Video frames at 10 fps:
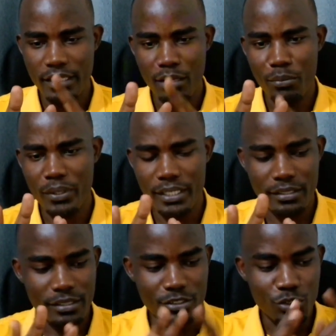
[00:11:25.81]
Number
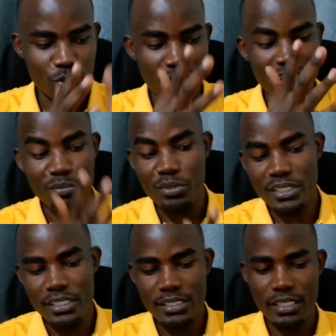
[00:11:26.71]
1, it's usually the
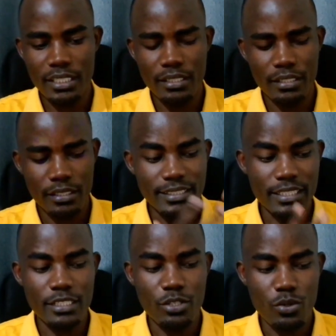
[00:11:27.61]
body design,
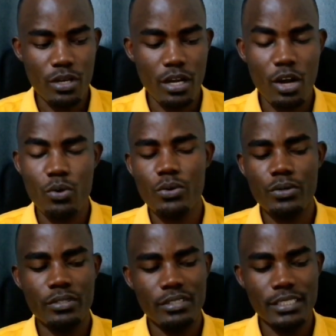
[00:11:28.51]
aesthetic look. How
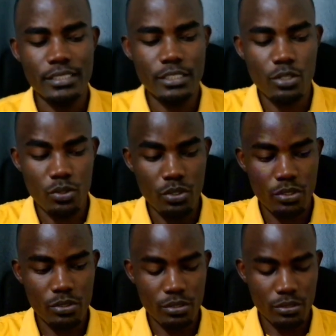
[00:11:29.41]
good does it look
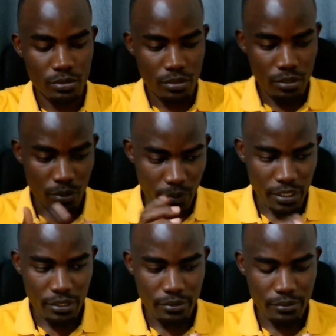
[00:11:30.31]
when
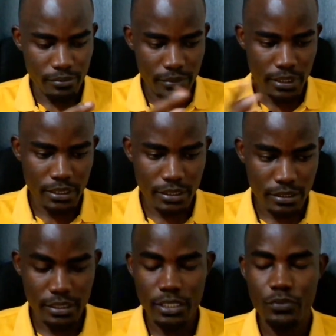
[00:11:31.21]
you just
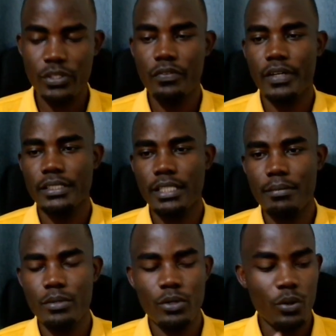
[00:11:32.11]
see it for the first
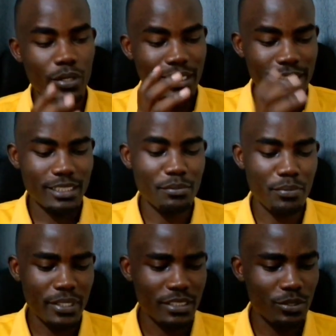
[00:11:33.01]
time? Or does it
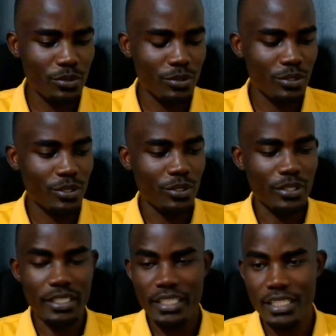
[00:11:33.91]
impress you
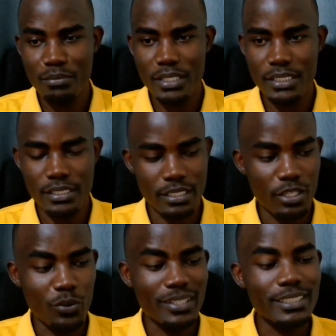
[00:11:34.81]
on a daily basis? Yeah,
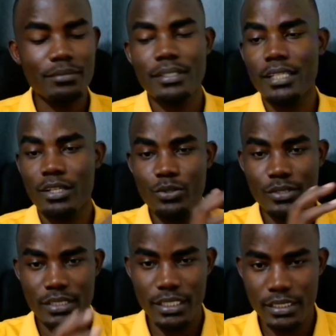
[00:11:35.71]
you want something that
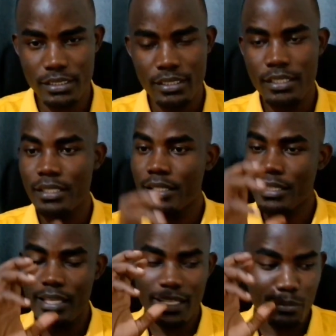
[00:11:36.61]
looks nice.
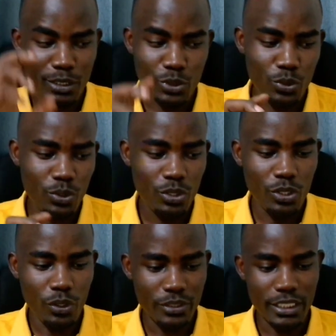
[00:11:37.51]
Then number 2,
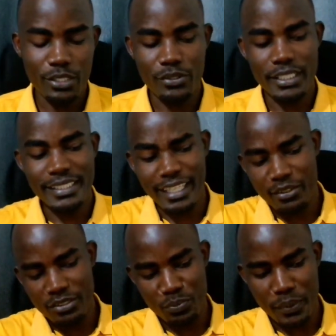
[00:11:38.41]
you check on the
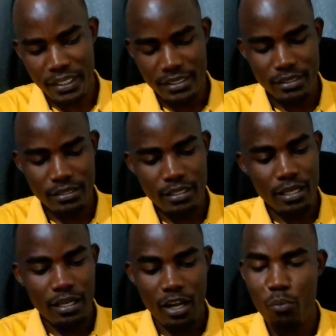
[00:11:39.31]
internal specs.
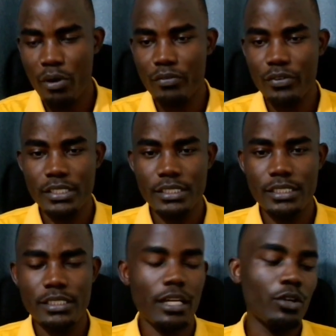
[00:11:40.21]
How powerful is
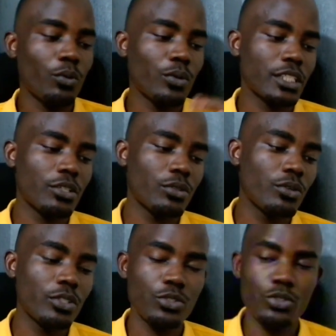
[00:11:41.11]
it and what are you
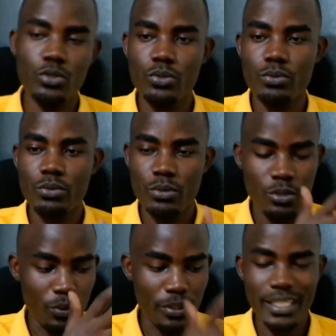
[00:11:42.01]
going to do
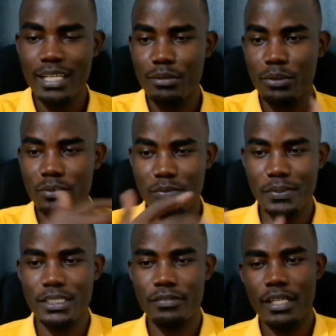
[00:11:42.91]
with the laptop
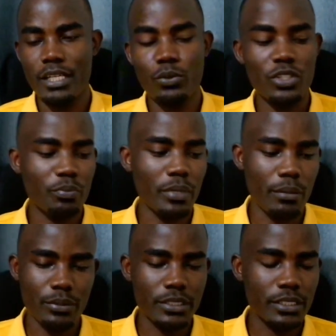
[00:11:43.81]
specifically? What
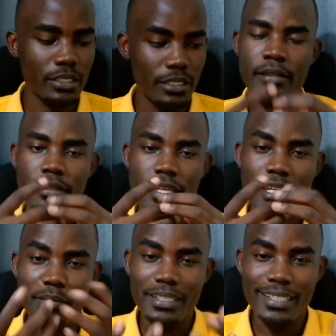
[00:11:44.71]
purpose? Then
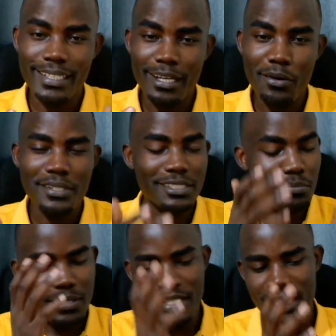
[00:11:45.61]
number 3 now is the
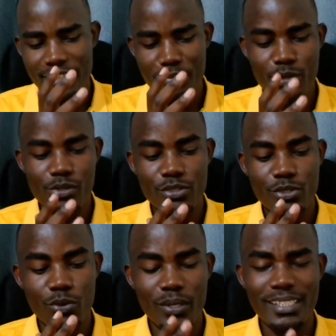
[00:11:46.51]
battery life, because
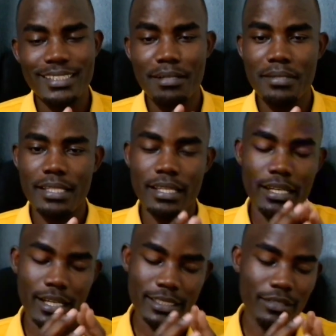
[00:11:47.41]
you'll want something that
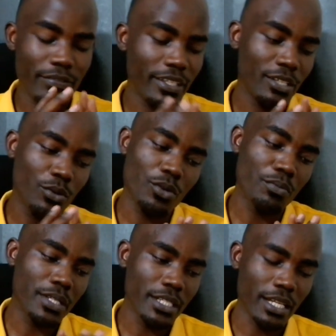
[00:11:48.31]
has a very good
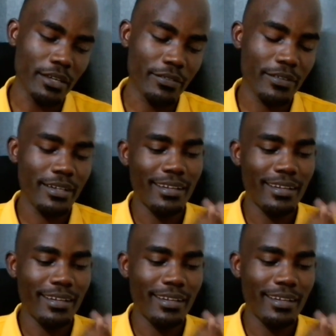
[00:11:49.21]
battery life.